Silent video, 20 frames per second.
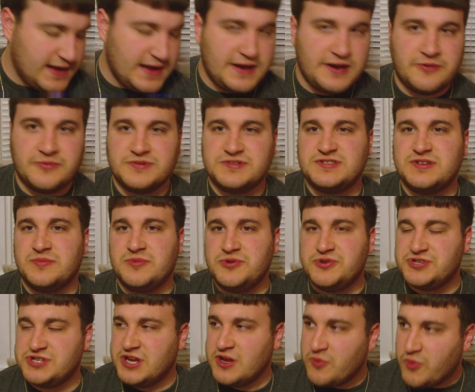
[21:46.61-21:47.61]
I know what some of you
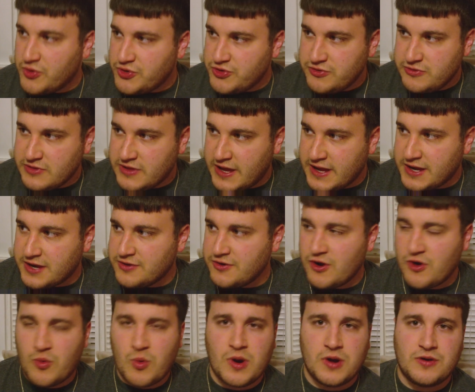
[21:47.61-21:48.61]
are saying. Well, you like
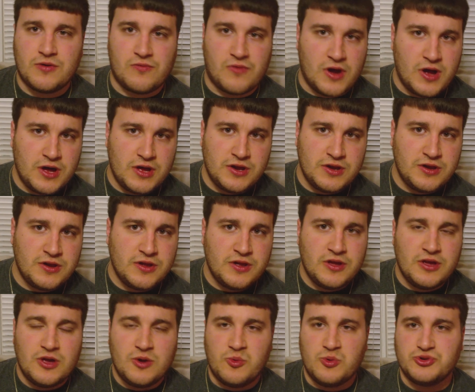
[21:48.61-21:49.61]
Nowhere to Run
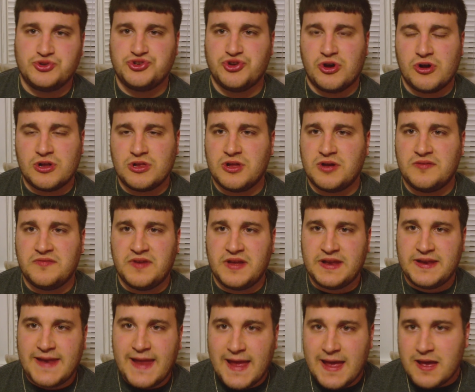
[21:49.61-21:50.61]
with Jean-Claude
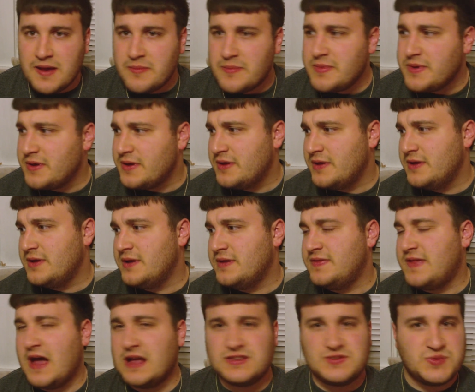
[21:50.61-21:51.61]
Van Damme.
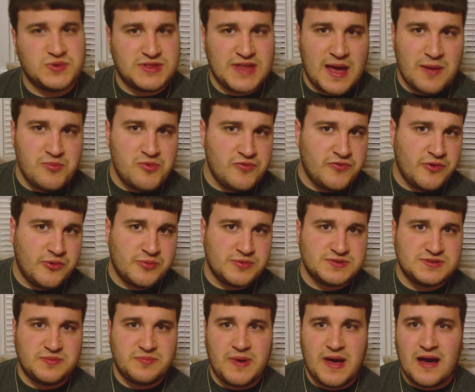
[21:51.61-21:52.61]
That's what that movie
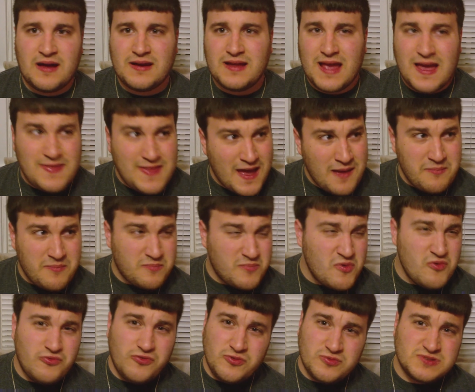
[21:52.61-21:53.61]
was about. And that
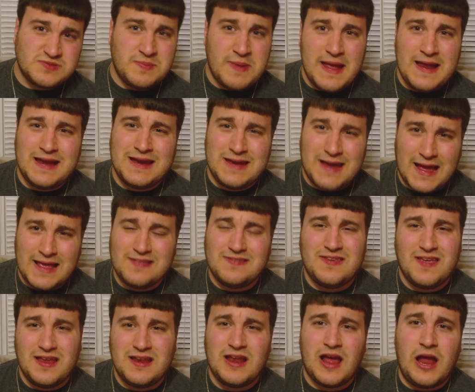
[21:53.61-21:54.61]
movie was made in
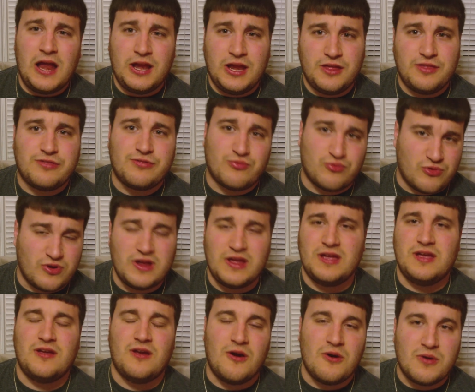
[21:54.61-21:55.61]

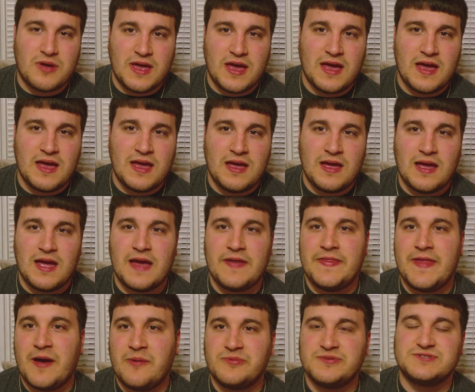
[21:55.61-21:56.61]
1993, okay? And
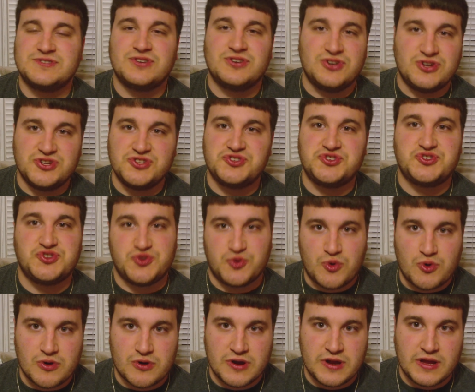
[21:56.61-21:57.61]
that was a good
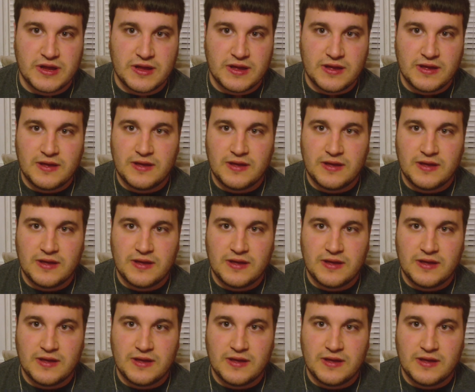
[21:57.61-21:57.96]
story.